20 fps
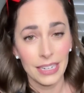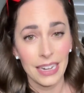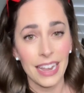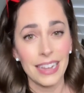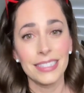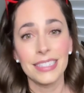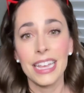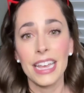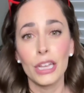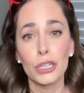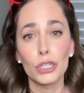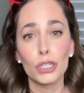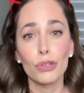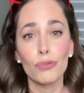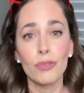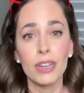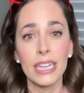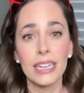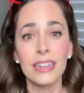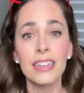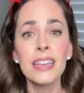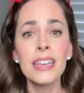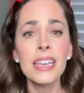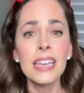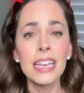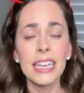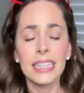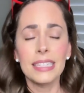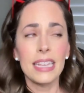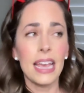And tangerine
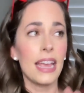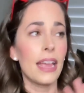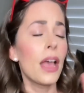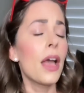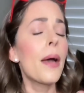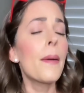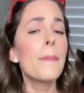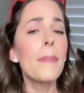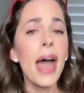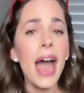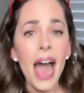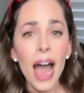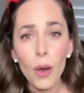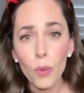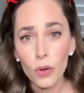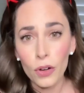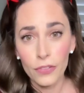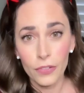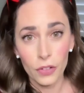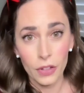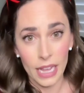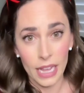is a powerful